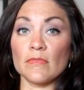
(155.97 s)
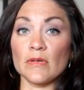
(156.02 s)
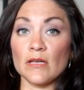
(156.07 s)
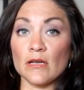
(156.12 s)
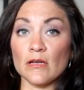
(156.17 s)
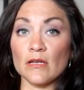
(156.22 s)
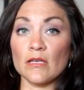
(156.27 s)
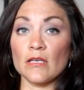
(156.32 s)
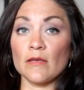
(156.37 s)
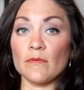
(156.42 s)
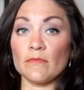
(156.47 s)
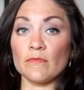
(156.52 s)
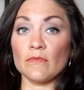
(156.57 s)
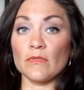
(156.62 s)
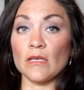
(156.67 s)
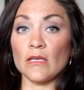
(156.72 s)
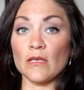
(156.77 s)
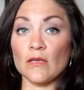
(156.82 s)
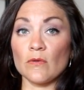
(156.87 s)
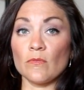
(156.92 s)
And I kept
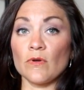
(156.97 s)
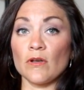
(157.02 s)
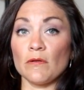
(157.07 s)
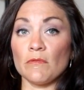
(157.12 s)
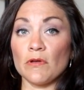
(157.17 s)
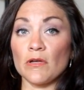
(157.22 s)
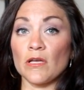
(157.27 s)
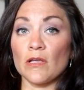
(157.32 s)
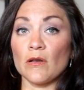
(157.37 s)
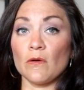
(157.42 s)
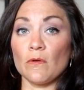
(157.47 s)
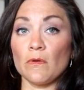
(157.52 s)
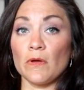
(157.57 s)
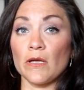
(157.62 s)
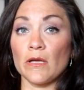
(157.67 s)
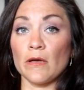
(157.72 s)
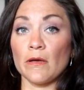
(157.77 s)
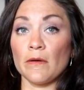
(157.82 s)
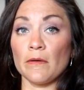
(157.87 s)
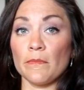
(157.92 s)
thinking, when am I going to
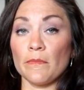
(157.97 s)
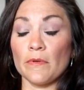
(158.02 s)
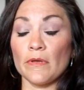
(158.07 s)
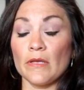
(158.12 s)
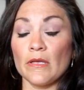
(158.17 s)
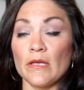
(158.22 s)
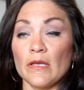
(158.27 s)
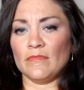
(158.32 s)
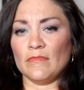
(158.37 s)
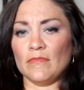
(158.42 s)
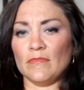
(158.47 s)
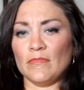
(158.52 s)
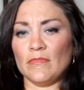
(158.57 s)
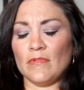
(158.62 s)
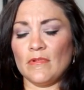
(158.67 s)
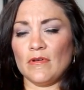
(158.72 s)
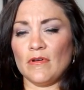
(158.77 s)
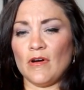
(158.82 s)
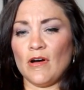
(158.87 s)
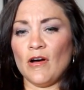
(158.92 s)
wake up?
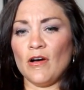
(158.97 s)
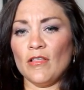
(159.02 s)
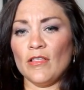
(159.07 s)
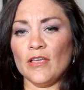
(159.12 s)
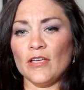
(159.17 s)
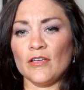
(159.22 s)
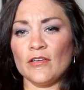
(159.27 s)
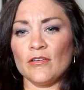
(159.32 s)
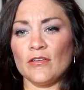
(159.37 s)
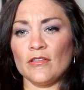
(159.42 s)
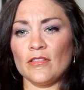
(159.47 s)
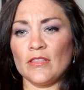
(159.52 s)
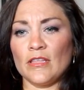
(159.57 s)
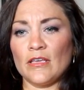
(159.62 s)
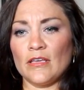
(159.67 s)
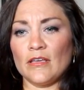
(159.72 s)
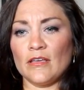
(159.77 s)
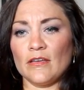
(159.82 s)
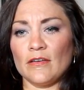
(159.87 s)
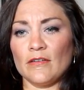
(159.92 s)
All I could
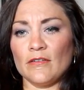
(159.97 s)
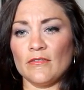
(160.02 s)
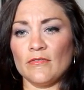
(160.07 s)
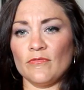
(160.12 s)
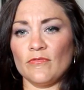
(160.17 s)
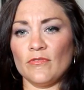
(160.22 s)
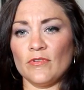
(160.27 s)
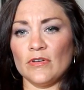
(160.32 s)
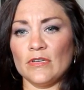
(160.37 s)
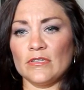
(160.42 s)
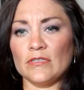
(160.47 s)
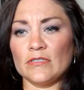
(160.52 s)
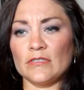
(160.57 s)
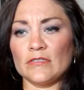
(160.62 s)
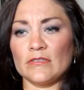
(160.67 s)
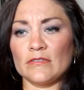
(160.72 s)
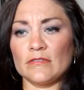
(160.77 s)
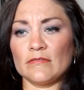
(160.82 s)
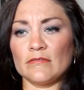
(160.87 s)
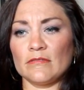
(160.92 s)
think of
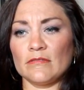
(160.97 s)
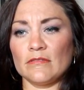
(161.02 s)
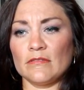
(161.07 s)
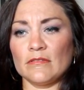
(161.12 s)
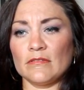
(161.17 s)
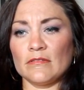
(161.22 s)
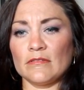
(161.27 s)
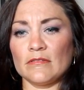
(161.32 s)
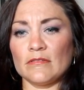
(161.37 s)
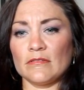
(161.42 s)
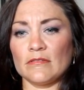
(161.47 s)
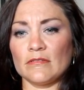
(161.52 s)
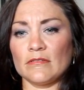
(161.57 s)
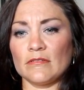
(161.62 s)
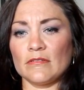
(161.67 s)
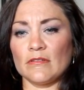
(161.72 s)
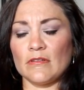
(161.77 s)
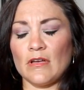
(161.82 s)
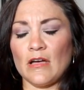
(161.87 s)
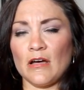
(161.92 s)
was,
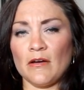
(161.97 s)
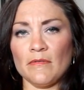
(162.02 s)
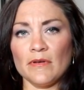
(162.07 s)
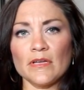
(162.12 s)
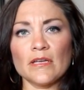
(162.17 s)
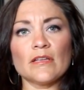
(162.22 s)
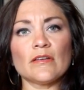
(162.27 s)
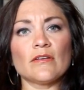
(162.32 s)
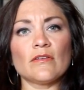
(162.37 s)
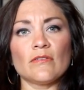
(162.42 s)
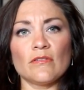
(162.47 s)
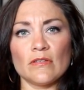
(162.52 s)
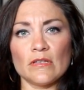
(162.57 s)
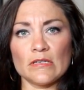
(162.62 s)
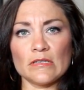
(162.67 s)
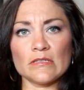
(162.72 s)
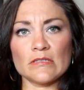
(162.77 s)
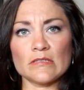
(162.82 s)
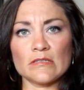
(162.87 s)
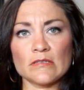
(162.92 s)
how am I going to do
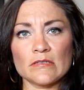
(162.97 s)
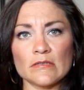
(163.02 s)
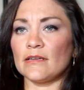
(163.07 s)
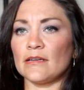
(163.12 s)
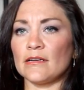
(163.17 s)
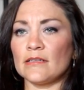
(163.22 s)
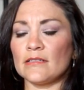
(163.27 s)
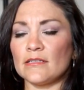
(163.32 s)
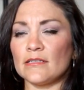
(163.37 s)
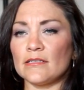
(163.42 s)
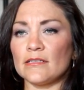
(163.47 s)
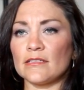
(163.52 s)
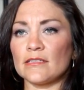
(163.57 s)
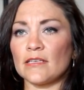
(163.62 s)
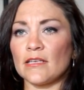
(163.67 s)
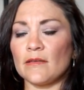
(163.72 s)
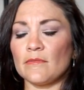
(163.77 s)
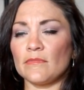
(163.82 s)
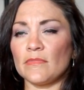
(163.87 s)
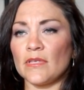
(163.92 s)
this? I
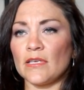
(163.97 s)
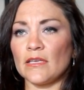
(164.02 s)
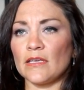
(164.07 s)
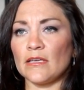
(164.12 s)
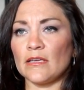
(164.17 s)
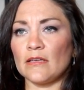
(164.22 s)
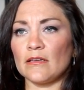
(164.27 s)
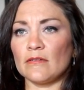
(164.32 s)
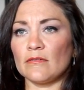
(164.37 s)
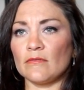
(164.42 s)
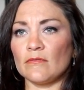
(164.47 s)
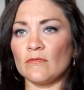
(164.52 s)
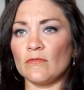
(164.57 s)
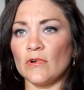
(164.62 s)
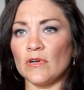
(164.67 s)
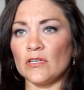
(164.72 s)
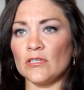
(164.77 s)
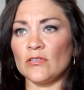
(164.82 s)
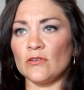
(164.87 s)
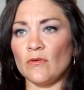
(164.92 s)
just kept thinking,
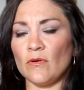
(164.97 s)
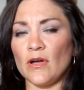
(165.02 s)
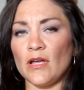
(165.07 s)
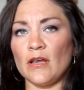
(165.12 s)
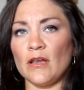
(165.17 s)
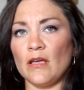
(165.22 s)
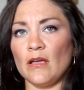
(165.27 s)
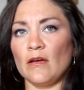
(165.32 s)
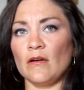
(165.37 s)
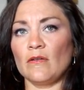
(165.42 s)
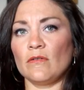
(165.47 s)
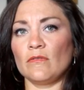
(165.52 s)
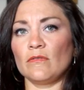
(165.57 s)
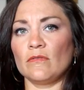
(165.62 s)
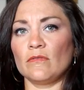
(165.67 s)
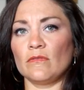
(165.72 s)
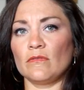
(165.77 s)
what do I know?